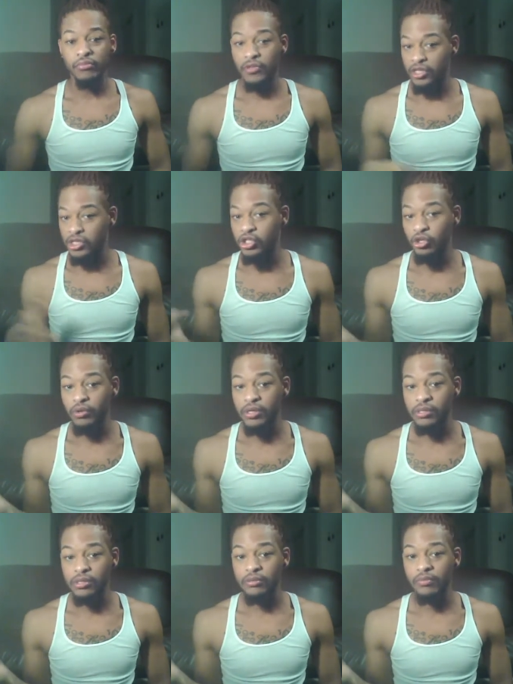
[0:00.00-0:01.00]
This is
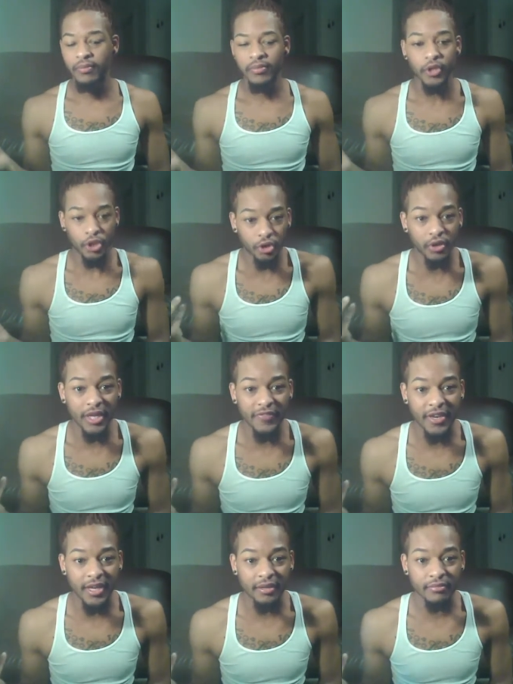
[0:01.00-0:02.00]
yours. You're
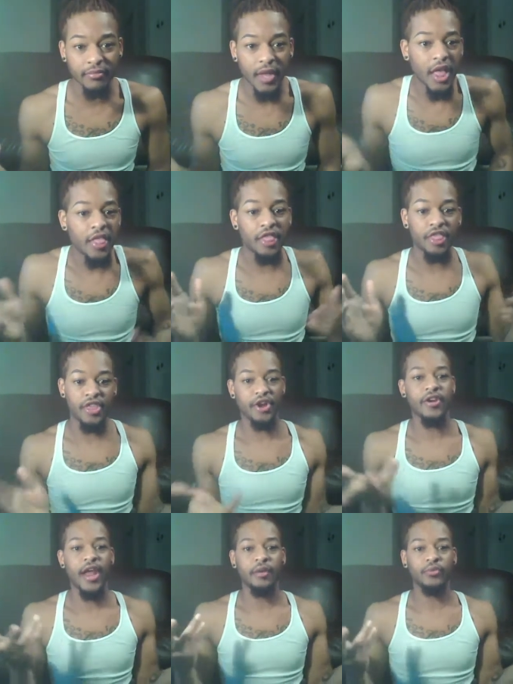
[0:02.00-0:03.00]
living it.
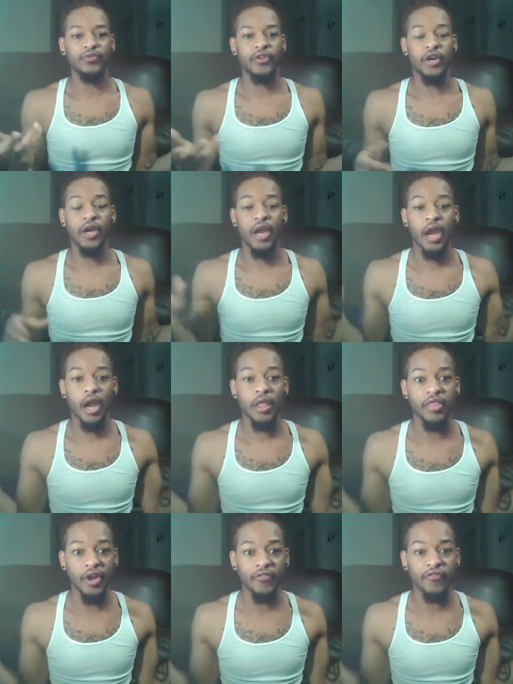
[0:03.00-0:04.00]
They're not moving on.
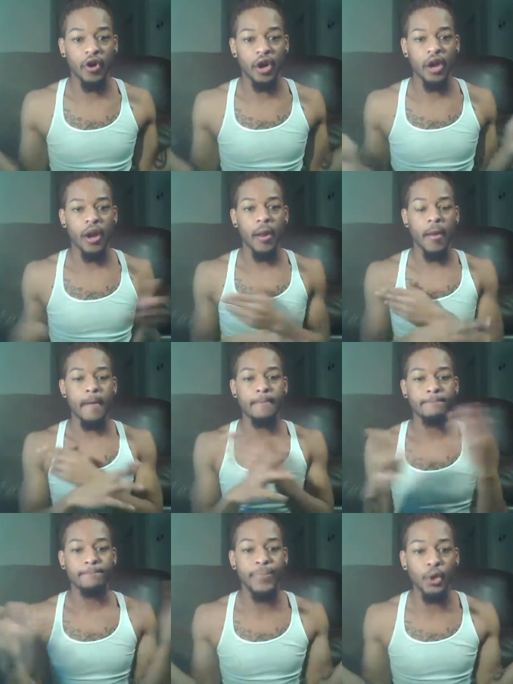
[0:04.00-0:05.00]
Their fault.
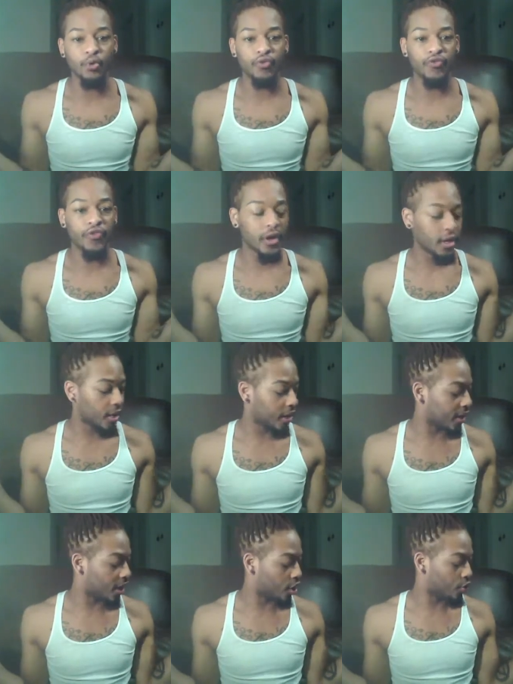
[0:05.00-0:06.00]
Boof.
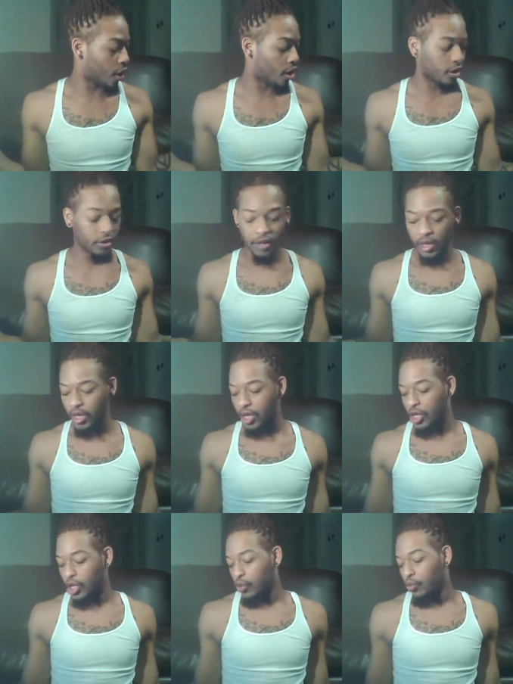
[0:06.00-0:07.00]
Get it on.
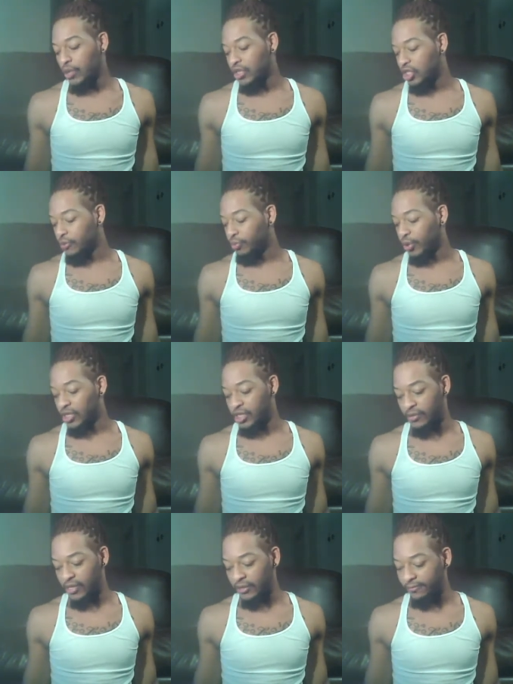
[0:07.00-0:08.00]
Which brings
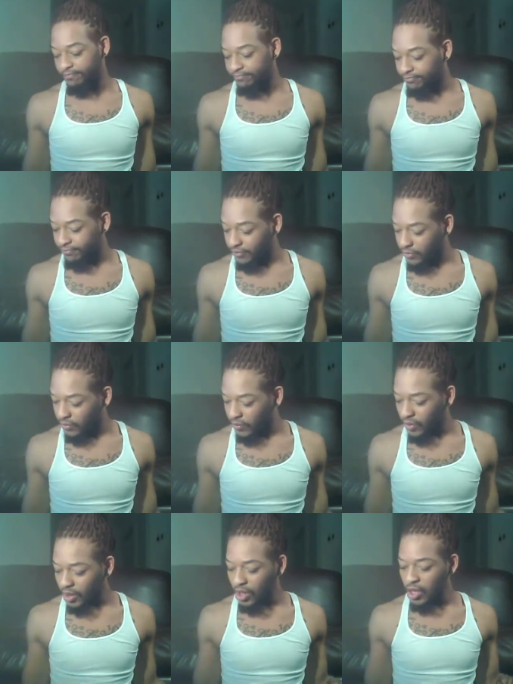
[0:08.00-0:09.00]
me
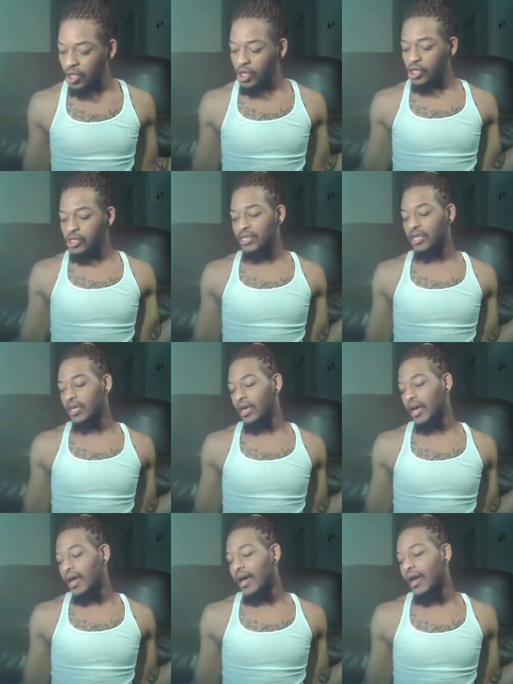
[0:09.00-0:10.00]

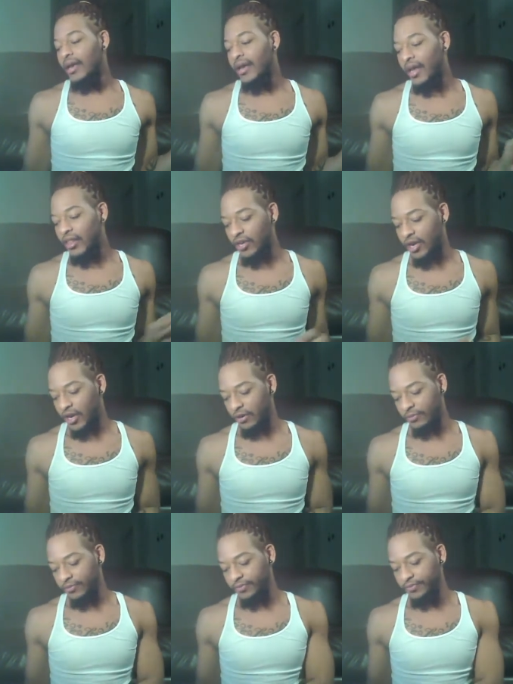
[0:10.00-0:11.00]
to another note.